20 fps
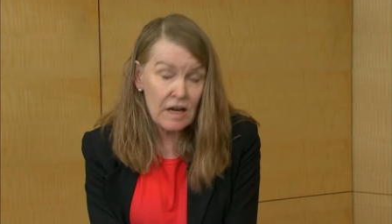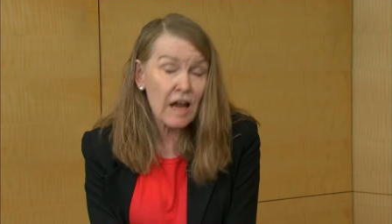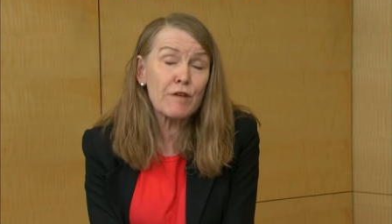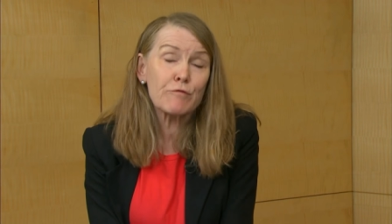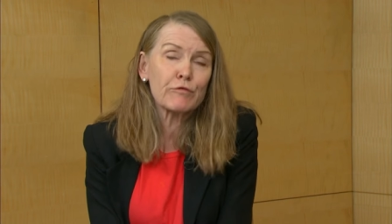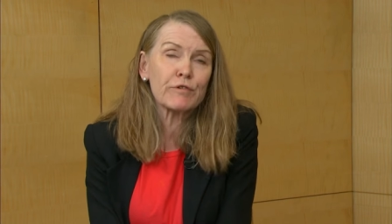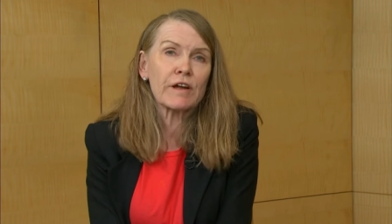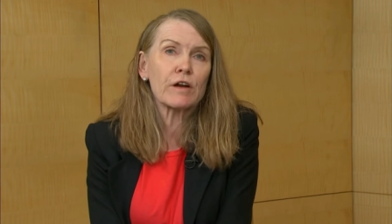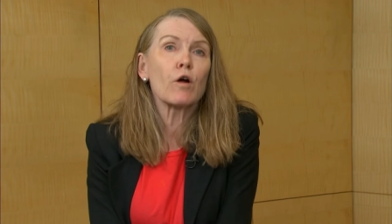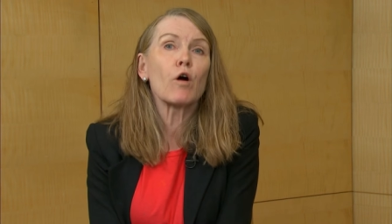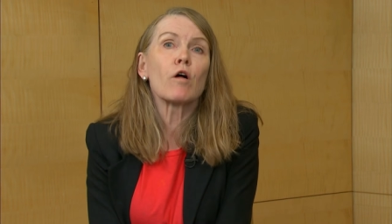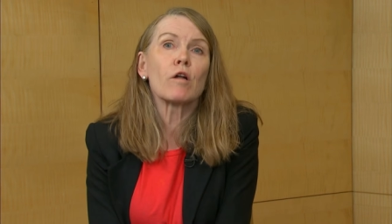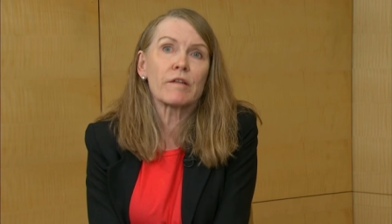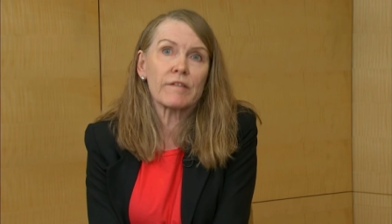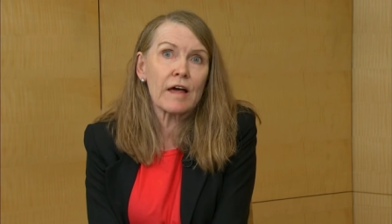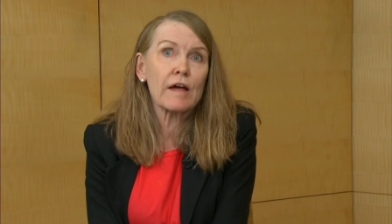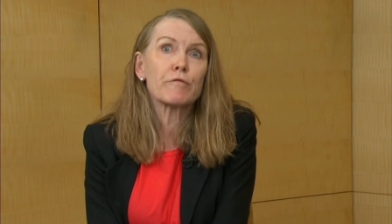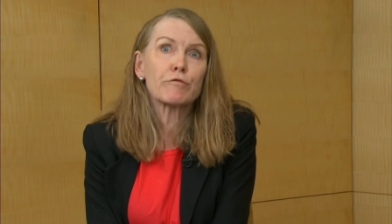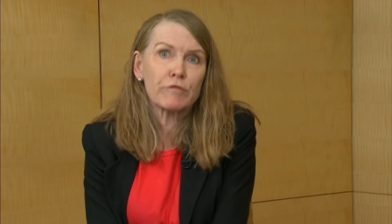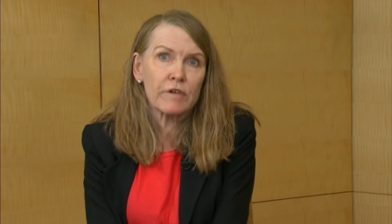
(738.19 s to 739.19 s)
I've read all,
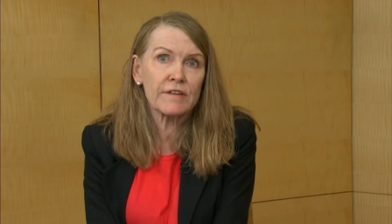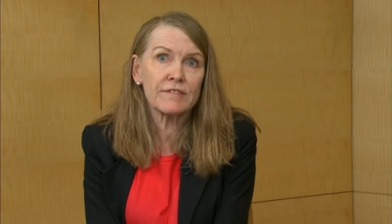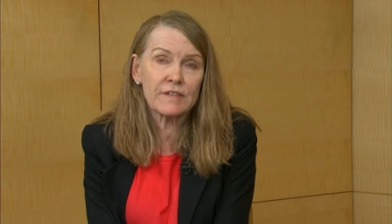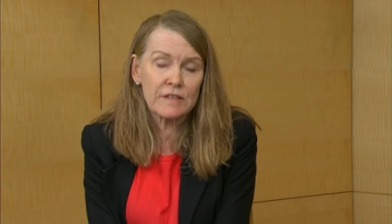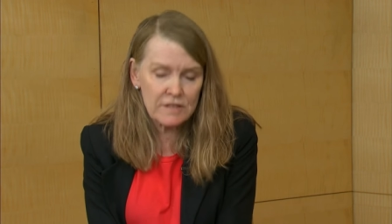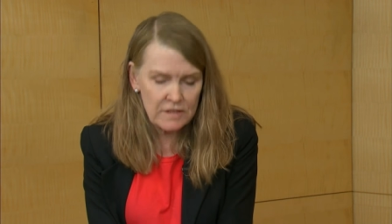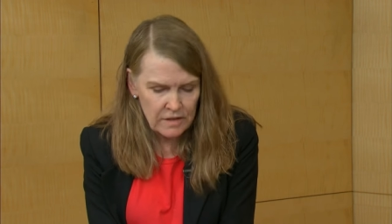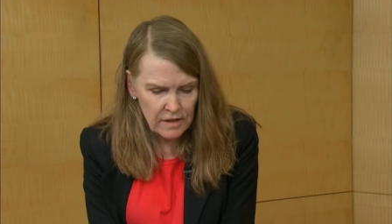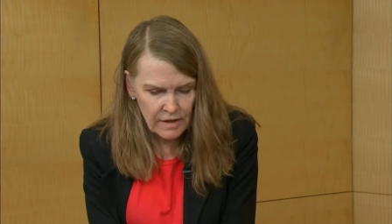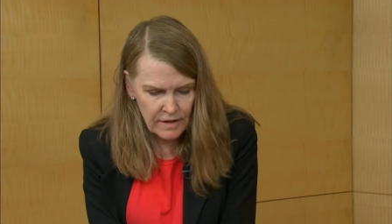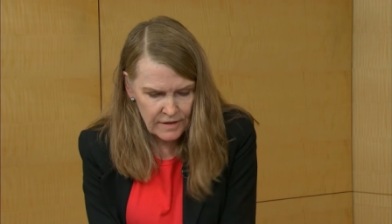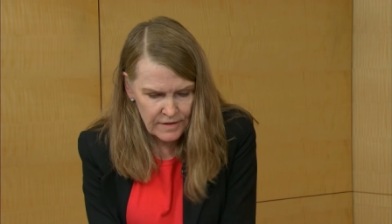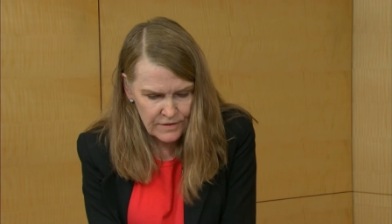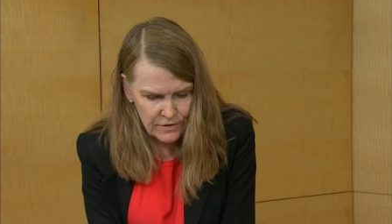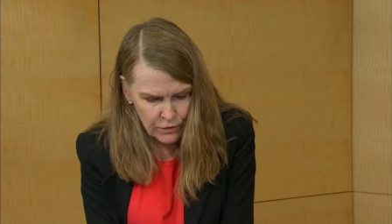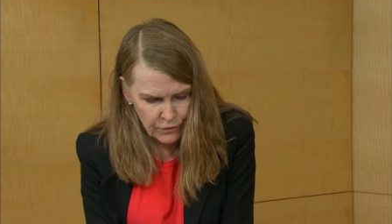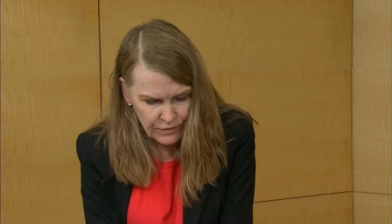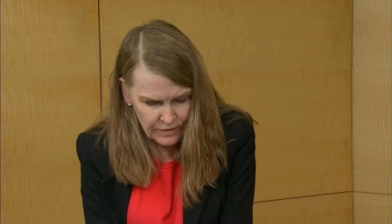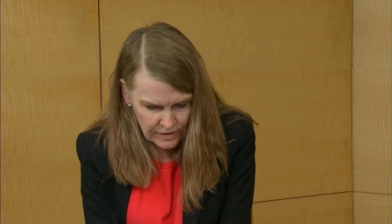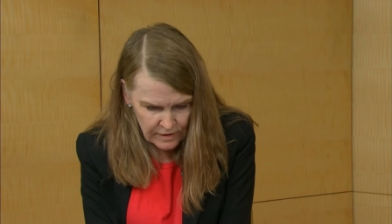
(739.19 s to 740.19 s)
I've read these studies,
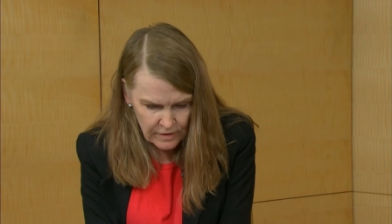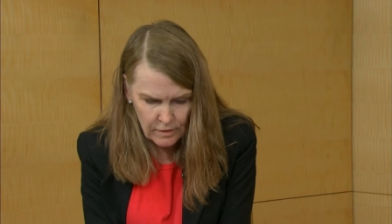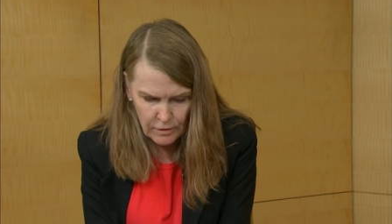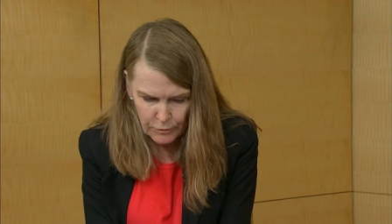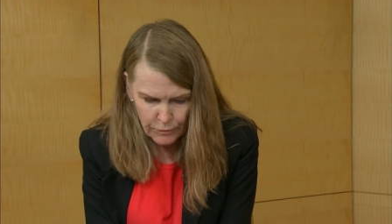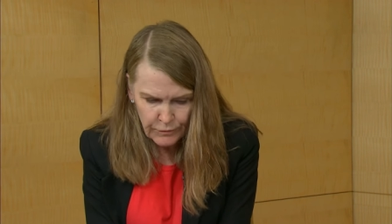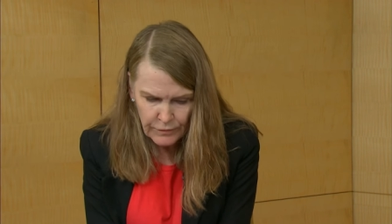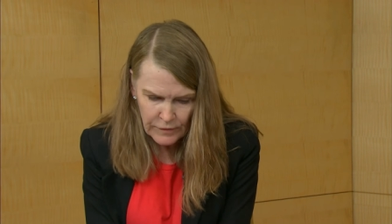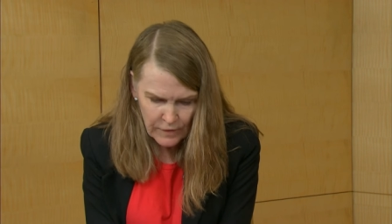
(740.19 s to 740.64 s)
so you know,